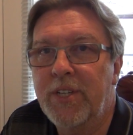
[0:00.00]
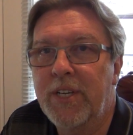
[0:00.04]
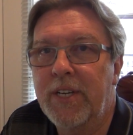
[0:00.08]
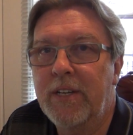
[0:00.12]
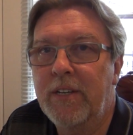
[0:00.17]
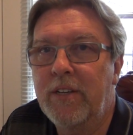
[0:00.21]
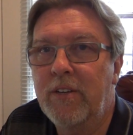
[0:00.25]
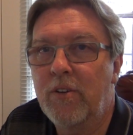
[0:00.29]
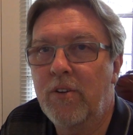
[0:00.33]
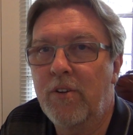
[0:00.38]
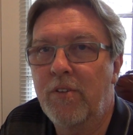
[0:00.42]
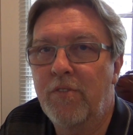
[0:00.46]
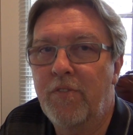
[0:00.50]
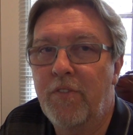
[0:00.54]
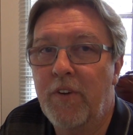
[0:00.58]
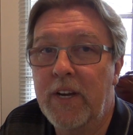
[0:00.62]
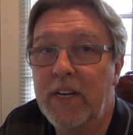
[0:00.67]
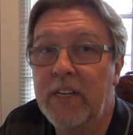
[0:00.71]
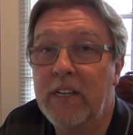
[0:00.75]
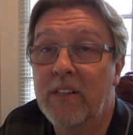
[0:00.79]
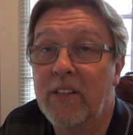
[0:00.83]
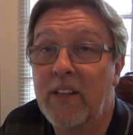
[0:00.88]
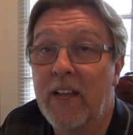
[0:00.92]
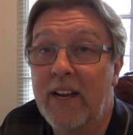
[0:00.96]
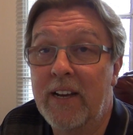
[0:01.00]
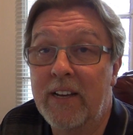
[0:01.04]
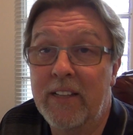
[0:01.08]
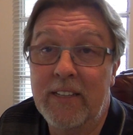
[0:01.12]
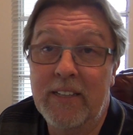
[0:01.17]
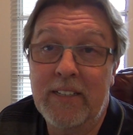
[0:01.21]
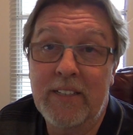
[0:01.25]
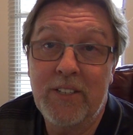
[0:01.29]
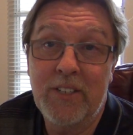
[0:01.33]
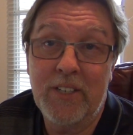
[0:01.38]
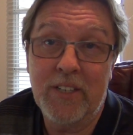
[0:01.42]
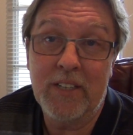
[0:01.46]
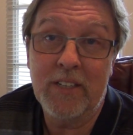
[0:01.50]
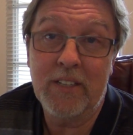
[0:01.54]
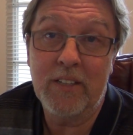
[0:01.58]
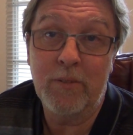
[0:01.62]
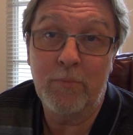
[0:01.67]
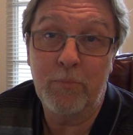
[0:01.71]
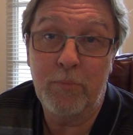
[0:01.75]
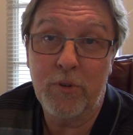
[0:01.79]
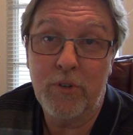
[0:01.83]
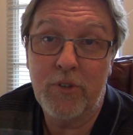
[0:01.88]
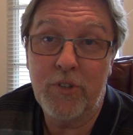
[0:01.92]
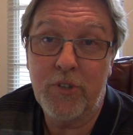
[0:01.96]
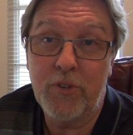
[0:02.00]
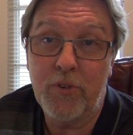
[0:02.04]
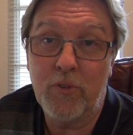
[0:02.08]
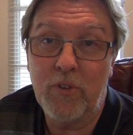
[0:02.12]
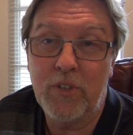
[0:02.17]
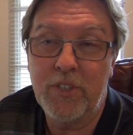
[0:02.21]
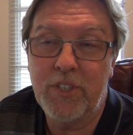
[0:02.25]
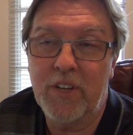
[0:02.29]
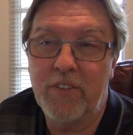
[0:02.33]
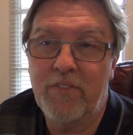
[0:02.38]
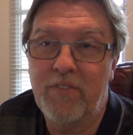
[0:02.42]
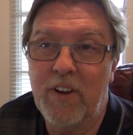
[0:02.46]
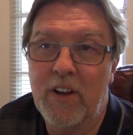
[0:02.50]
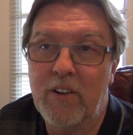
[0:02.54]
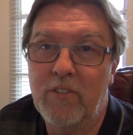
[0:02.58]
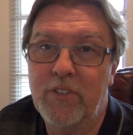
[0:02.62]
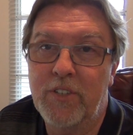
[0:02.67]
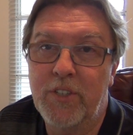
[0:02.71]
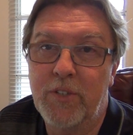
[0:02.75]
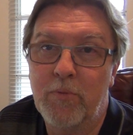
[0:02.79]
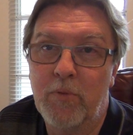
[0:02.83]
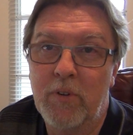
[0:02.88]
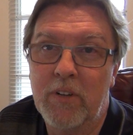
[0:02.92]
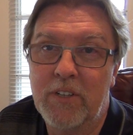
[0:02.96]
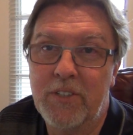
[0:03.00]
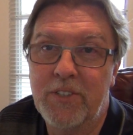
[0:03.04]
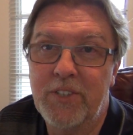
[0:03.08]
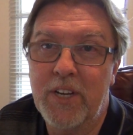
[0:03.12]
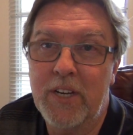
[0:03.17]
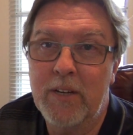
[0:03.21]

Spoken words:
and you can find a lot of these at the bookstores I found, as well as